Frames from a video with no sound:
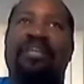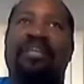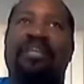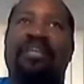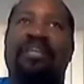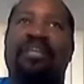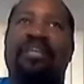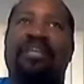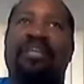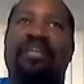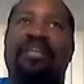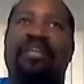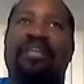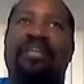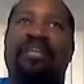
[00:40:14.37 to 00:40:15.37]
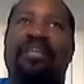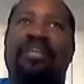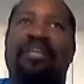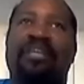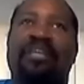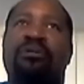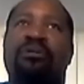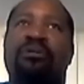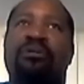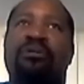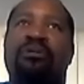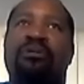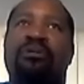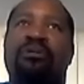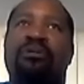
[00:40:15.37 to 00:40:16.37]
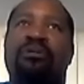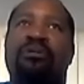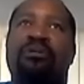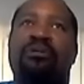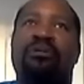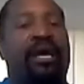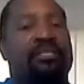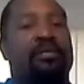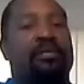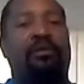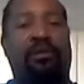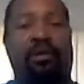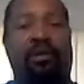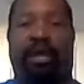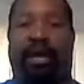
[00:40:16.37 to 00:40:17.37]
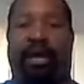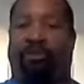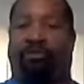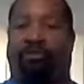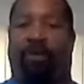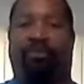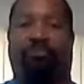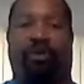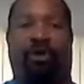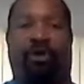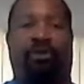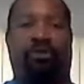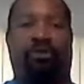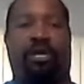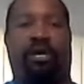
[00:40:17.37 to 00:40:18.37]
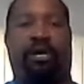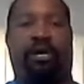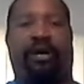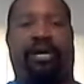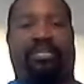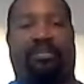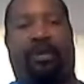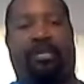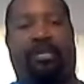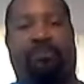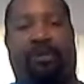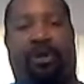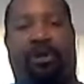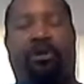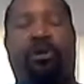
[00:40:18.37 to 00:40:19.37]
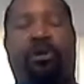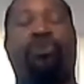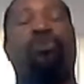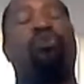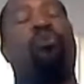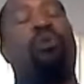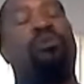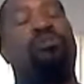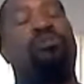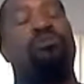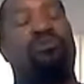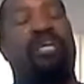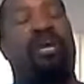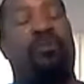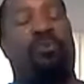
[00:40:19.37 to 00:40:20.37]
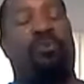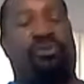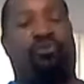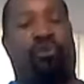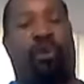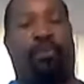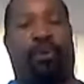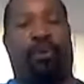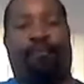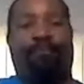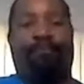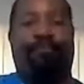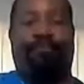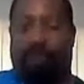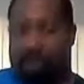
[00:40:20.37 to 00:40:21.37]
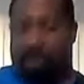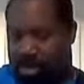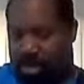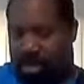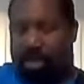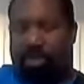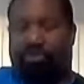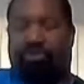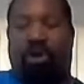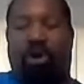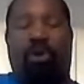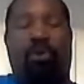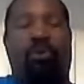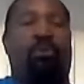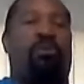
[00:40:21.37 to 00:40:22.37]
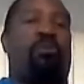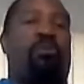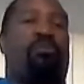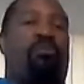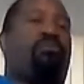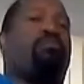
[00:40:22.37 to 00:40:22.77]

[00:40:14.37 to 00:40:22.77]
you want to stay with as a bass player, as a bass player, you want to stay with the drummer. So,